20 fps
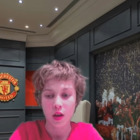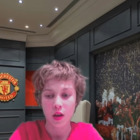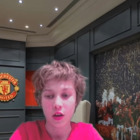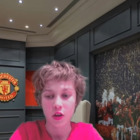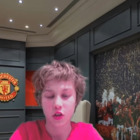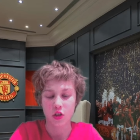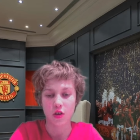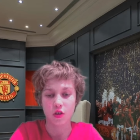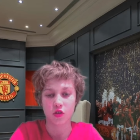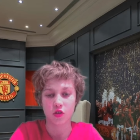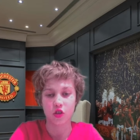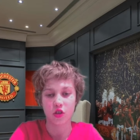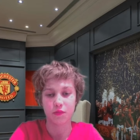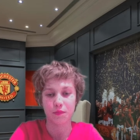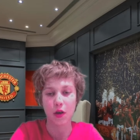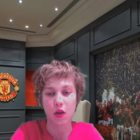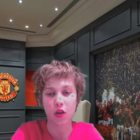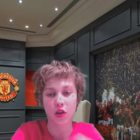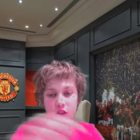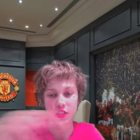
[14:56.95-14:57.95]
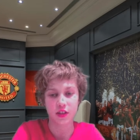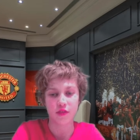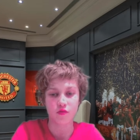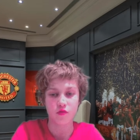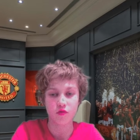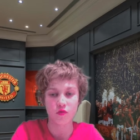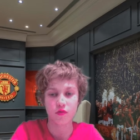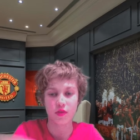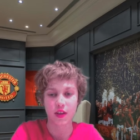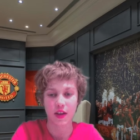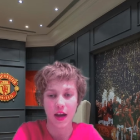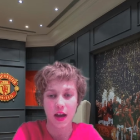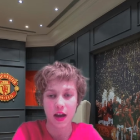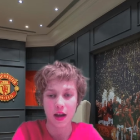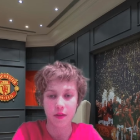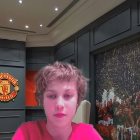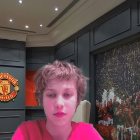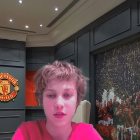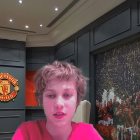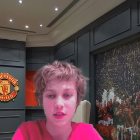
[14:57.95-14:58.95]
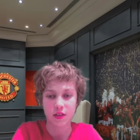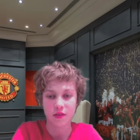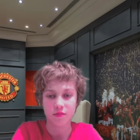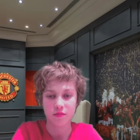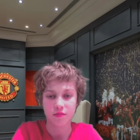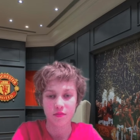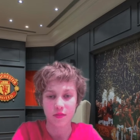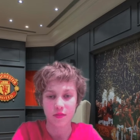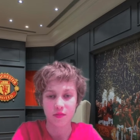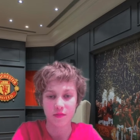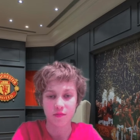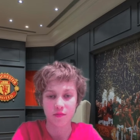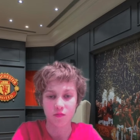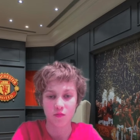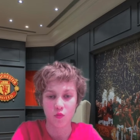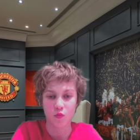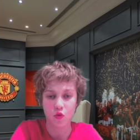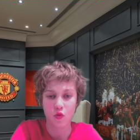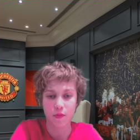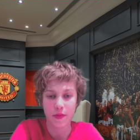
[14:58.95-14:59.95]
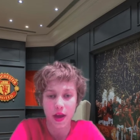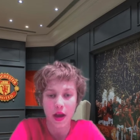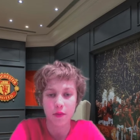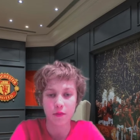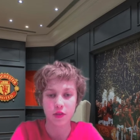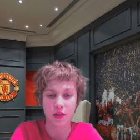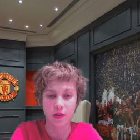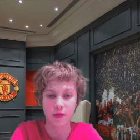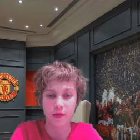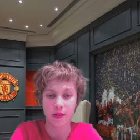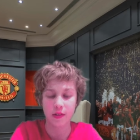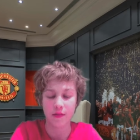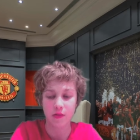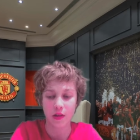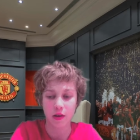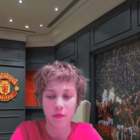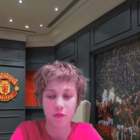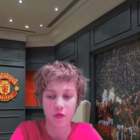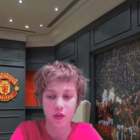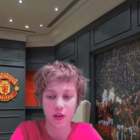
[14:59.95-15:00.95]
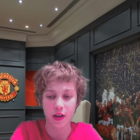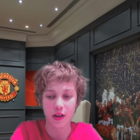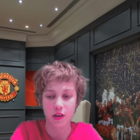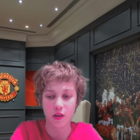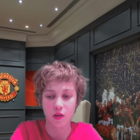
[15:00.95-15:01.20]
So just pass it through the gaps. We'll be absolutely fine. We'll get